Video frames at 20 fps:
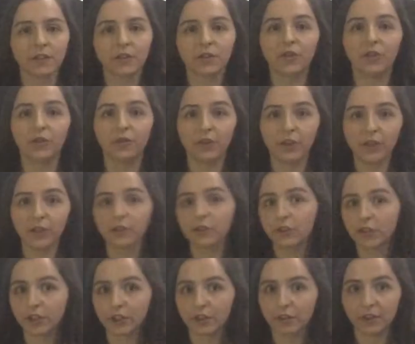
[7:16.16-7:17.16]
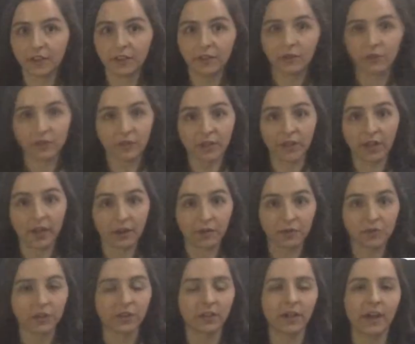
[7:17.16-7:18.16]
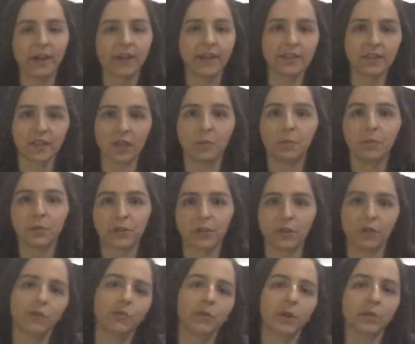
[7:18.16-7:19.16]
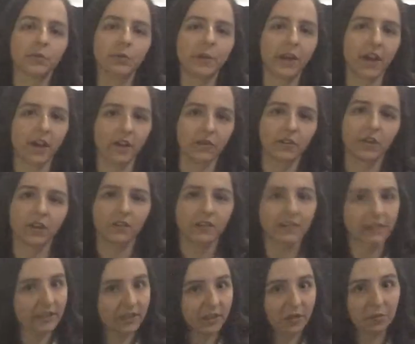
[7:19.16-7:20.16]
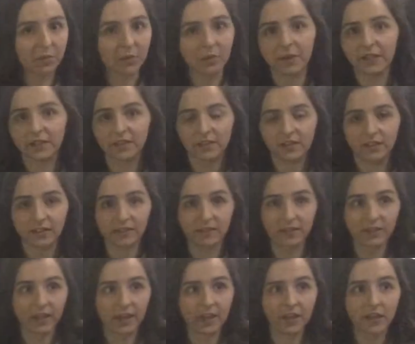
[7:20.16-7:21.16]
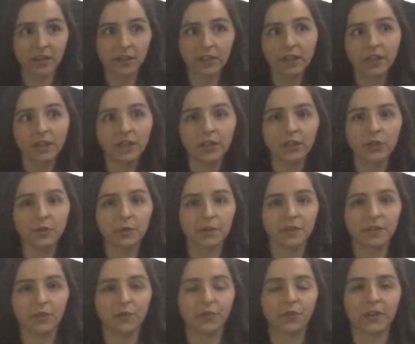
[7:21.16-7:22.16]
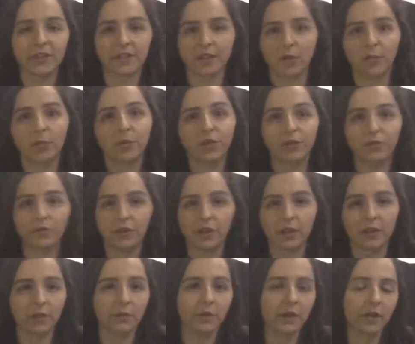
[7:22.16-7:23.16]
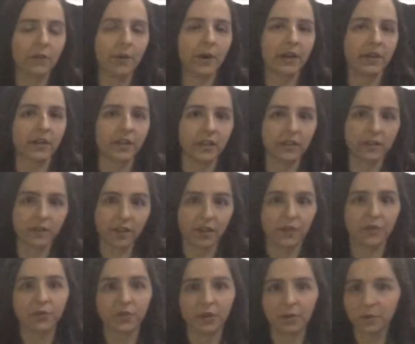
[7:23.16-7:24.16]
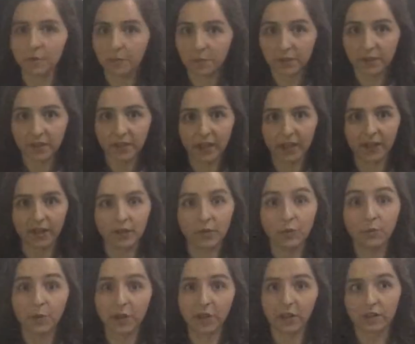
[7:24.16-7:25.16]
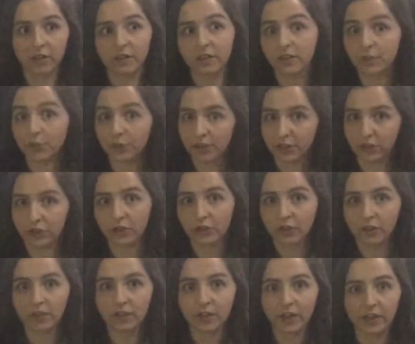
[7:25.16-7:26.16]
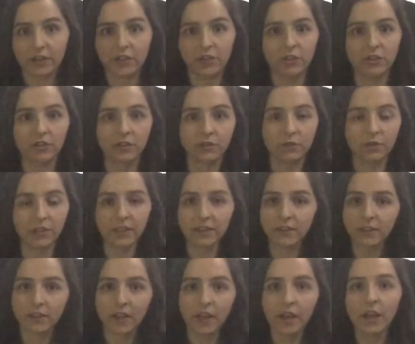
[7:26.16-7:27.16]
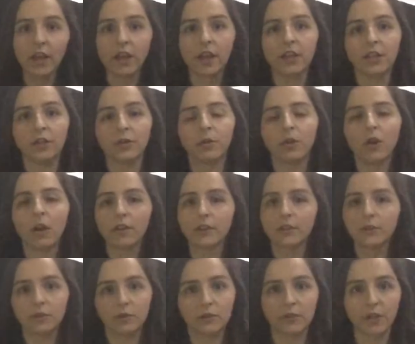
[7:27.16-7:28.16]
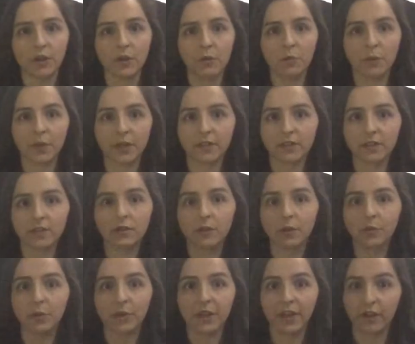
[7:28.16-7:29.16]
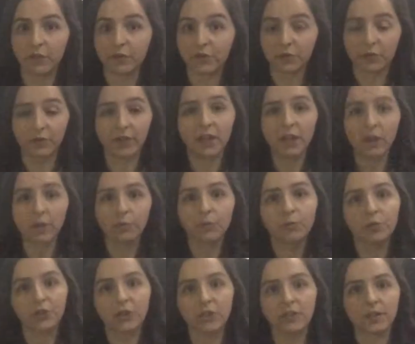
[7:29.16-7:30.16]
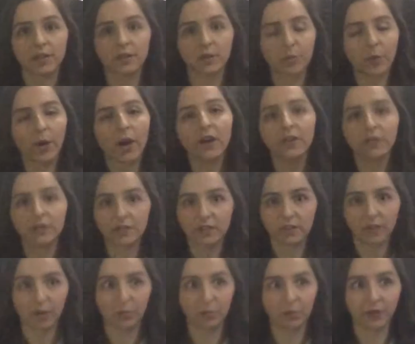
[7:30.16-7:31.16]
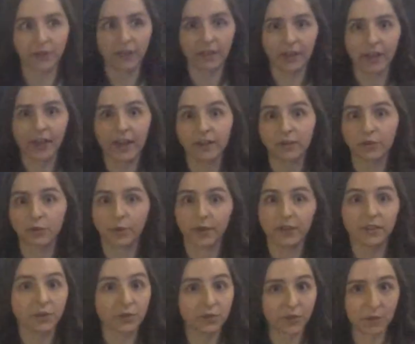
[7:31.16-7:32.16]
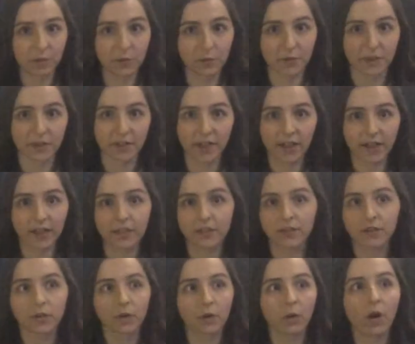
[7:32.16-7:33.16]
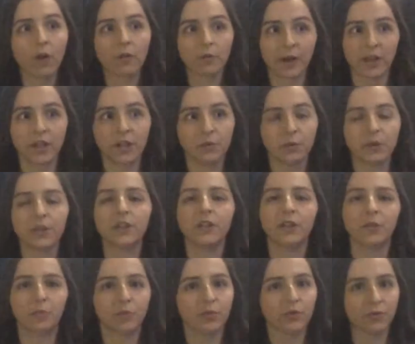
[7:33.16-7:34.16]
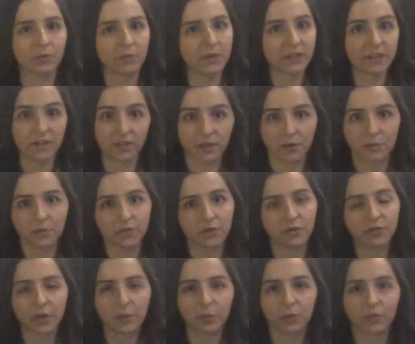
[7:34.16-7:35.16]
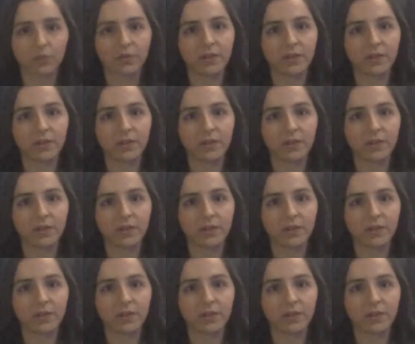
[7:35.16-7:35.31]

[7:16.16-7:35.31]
So the videos you are going to see after are examples of what we have currently implemented in the scanner. You will see, for example, a video acquired at 10 frames per second with the traditional Cartesian grid, and you will also see what we have developed, which is a spiral sampling at 20 frames per second, so already with an improvement in terms of temporal